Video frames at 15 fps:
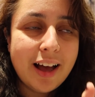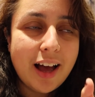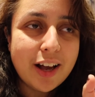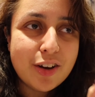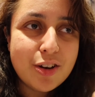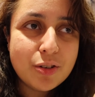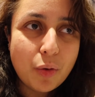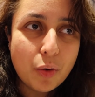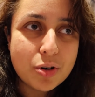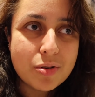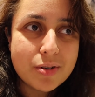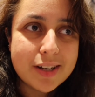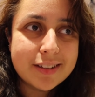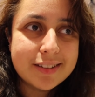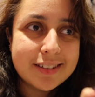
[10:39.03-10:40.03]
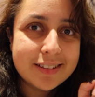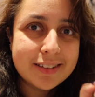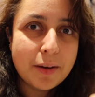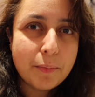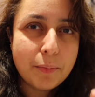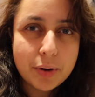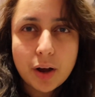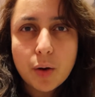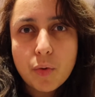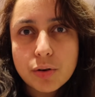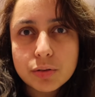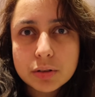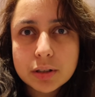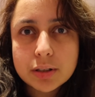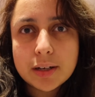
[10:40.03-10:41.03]
I could order it, but I
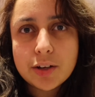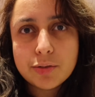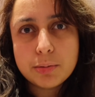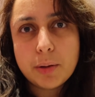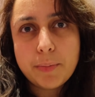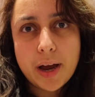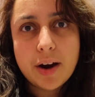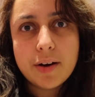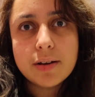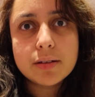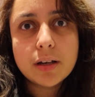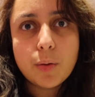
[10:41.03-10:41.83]
won't, because I live with my parents.